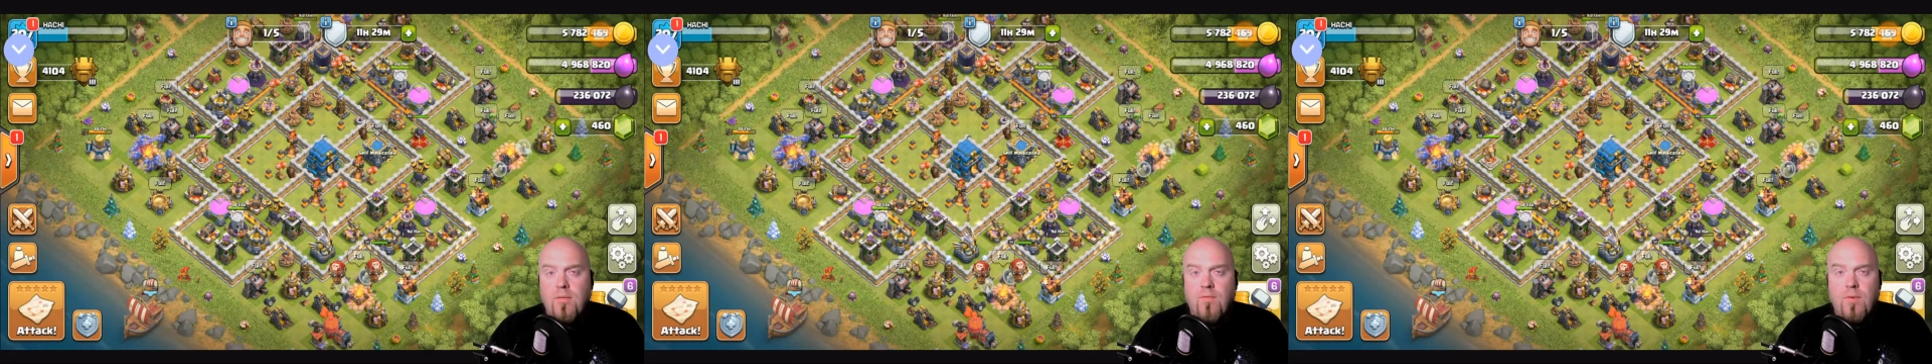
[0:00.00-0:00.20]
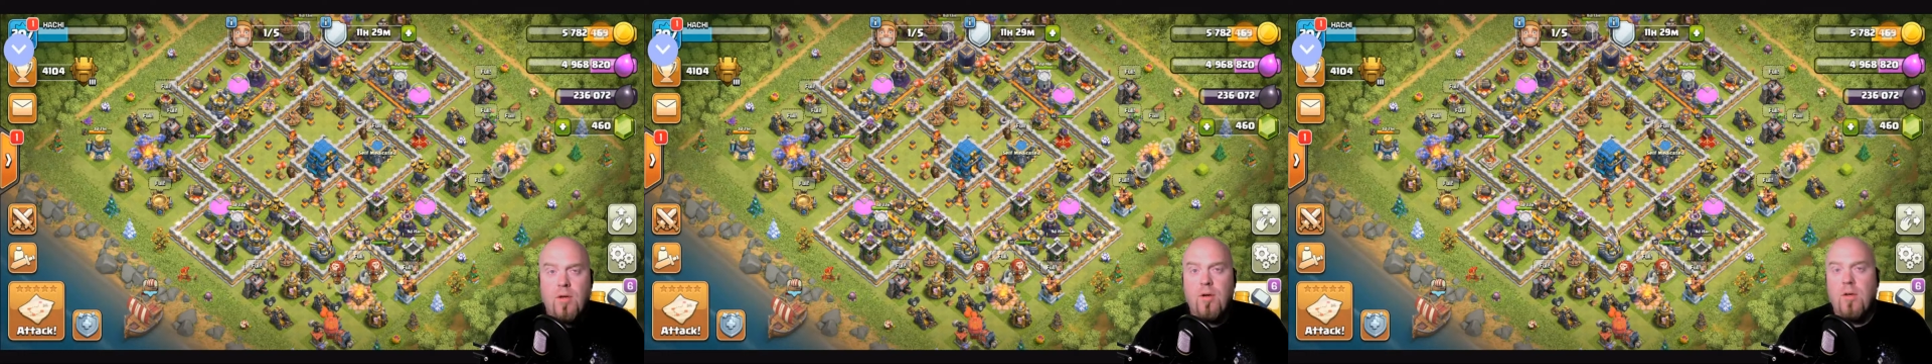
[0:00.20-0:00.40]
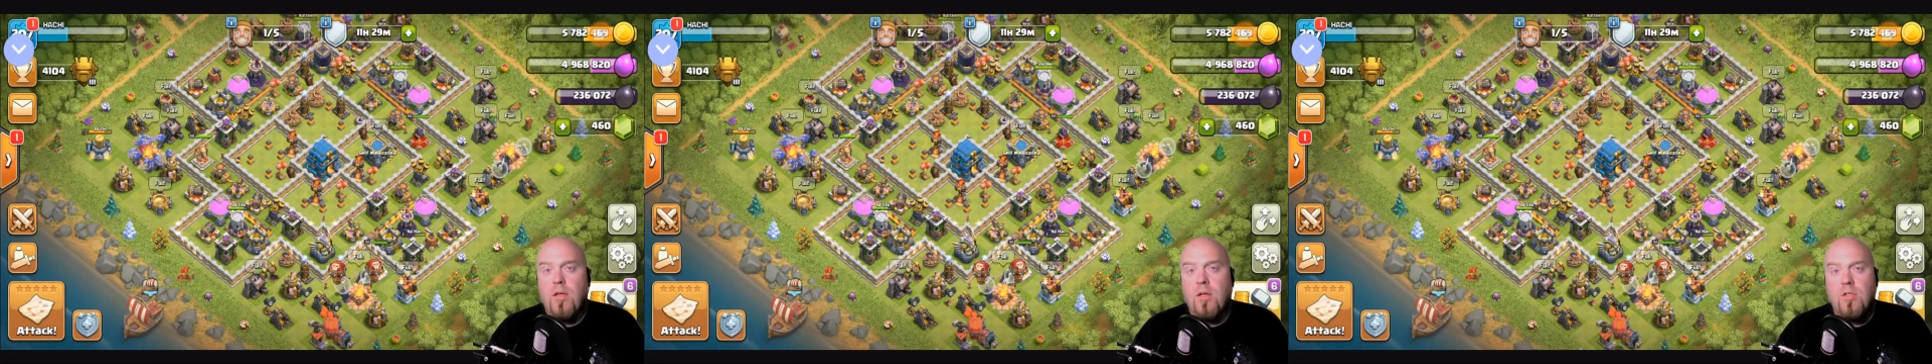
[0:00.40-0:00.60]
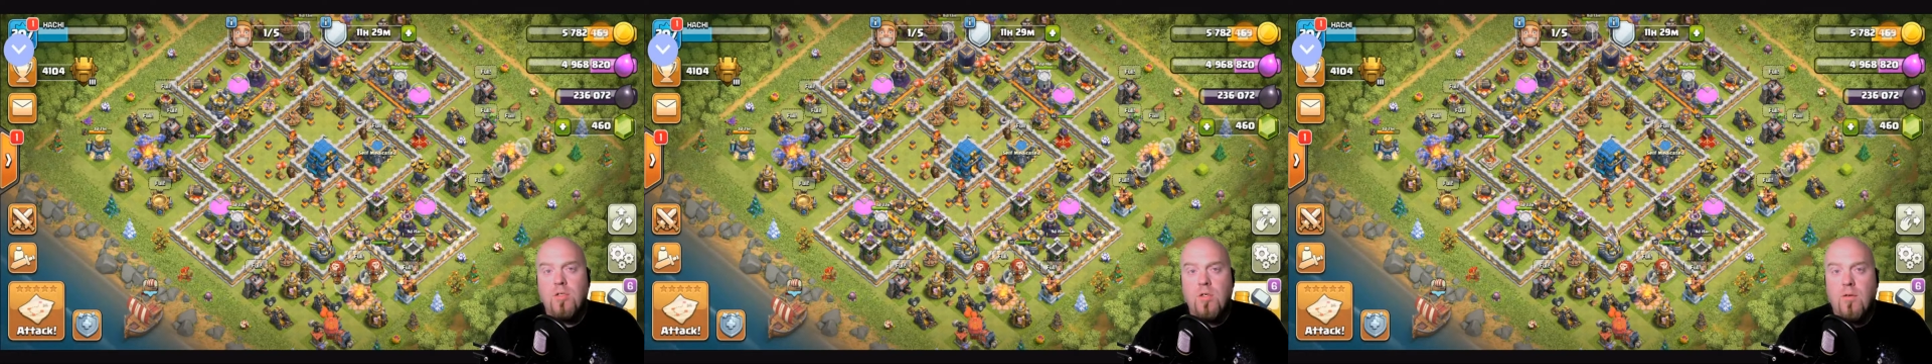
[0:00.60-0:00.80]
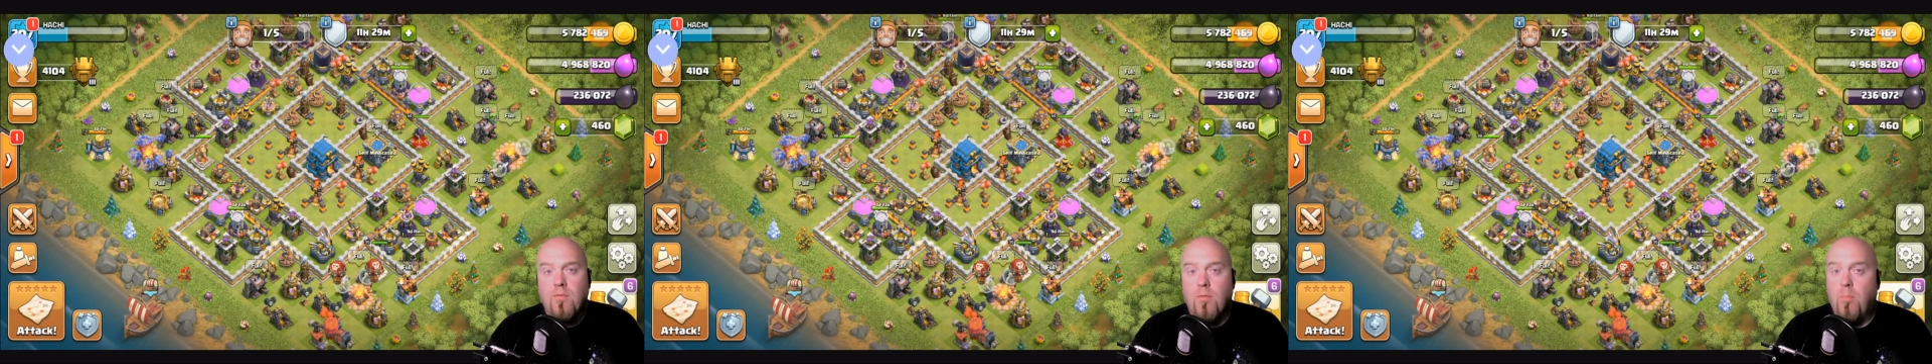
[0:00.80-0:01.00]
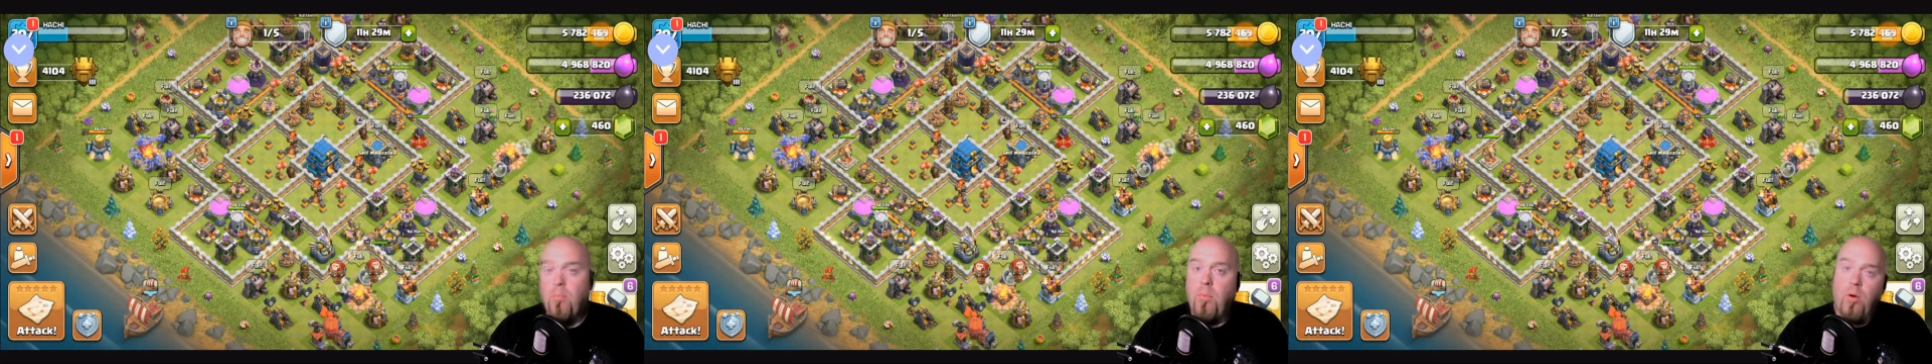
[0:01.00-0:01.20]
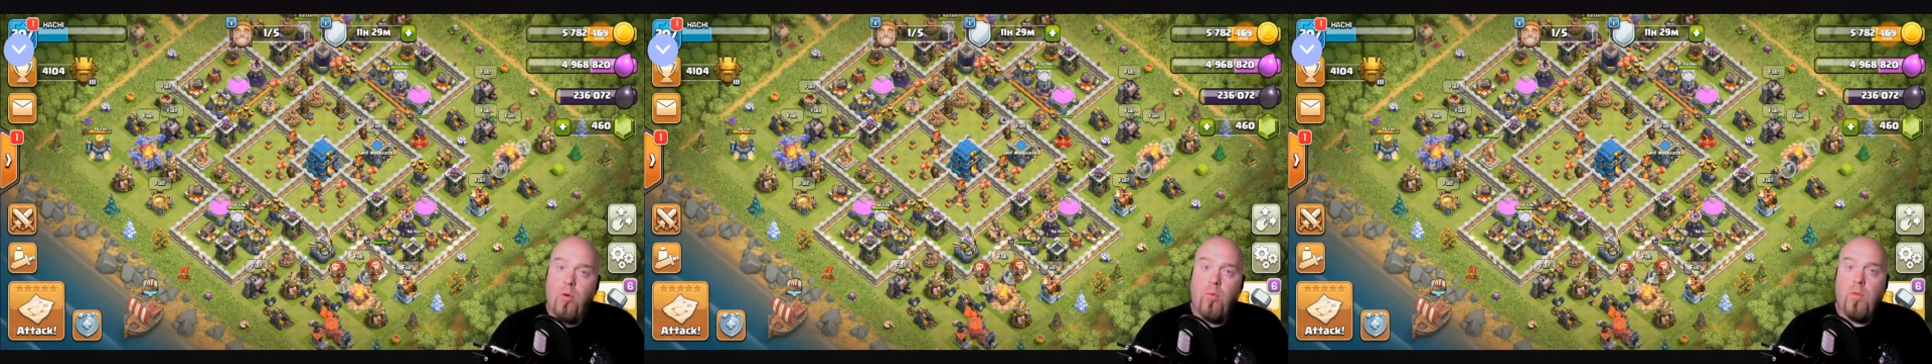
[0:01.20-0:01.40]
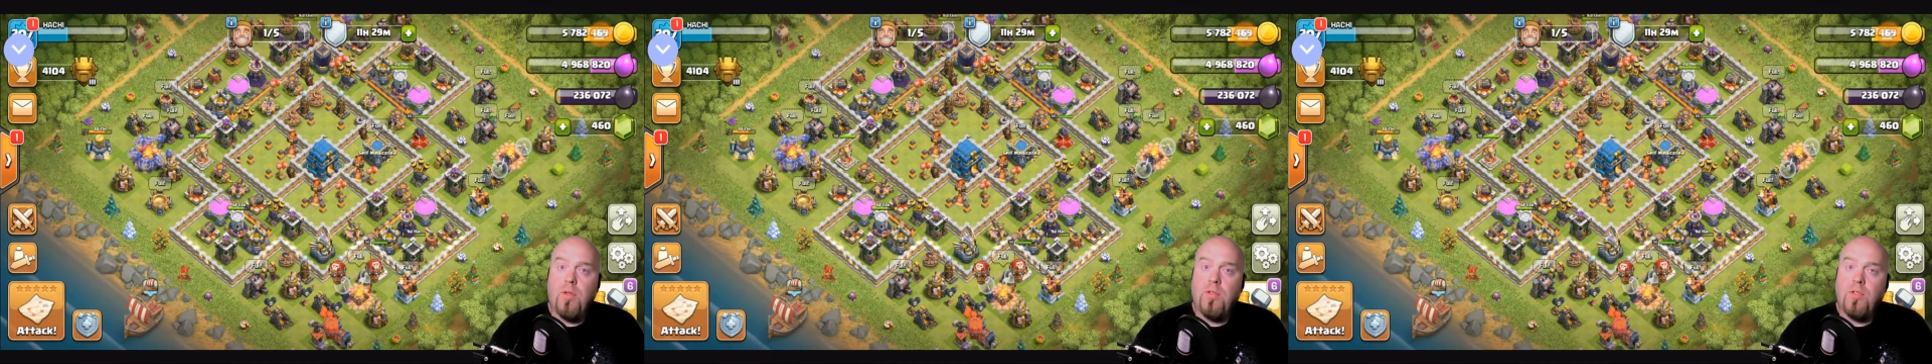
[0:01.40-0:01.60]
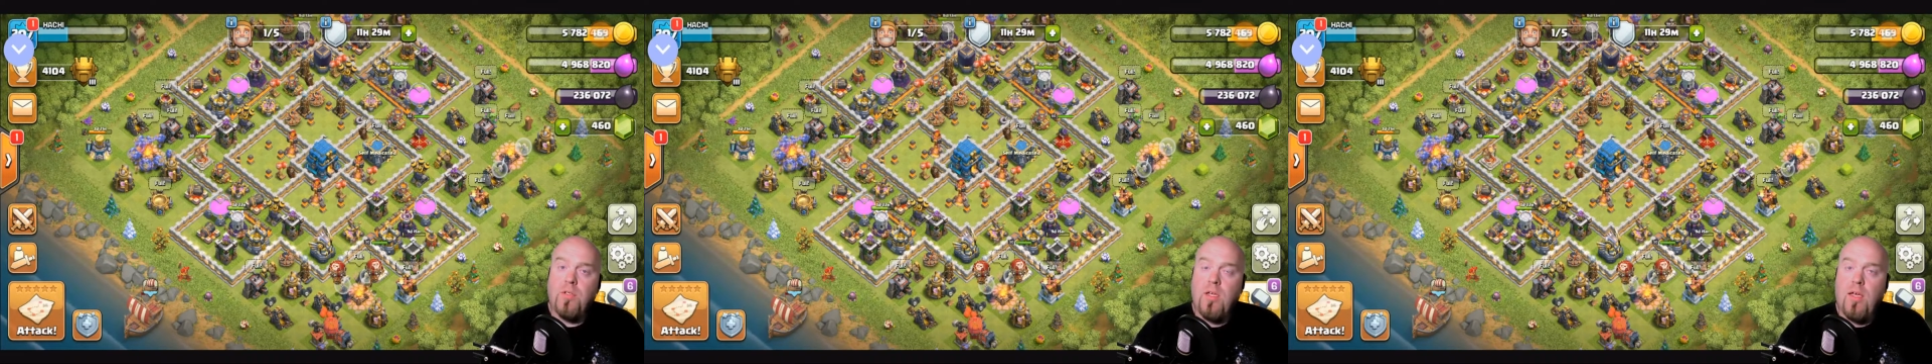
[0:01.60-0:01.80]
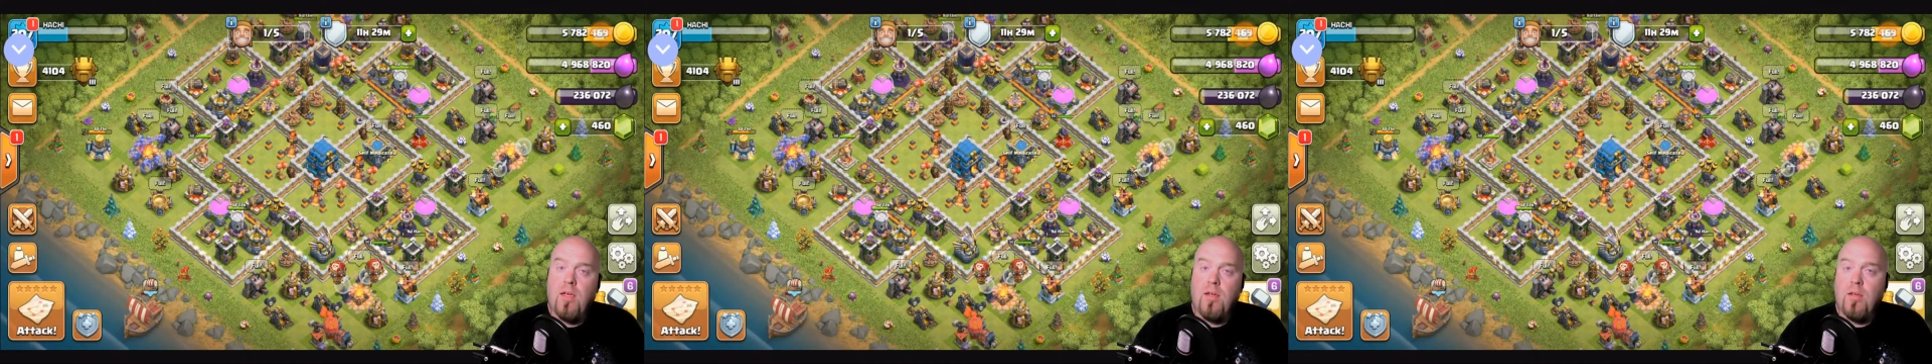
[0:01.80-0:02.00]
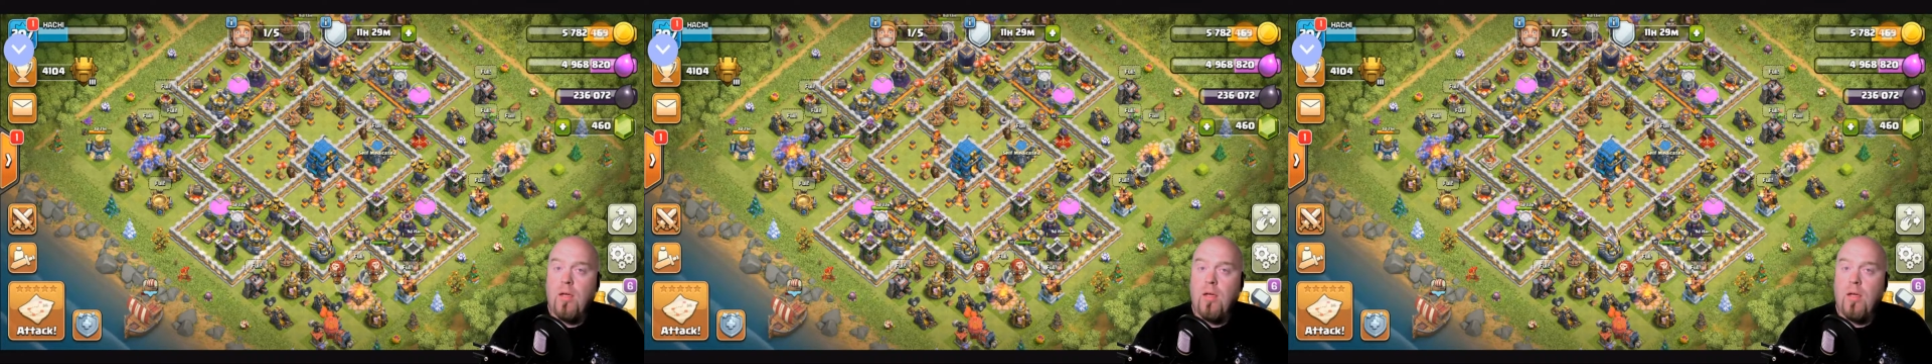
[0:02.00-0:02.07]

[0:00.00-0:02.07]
variation of a Bowitch attack.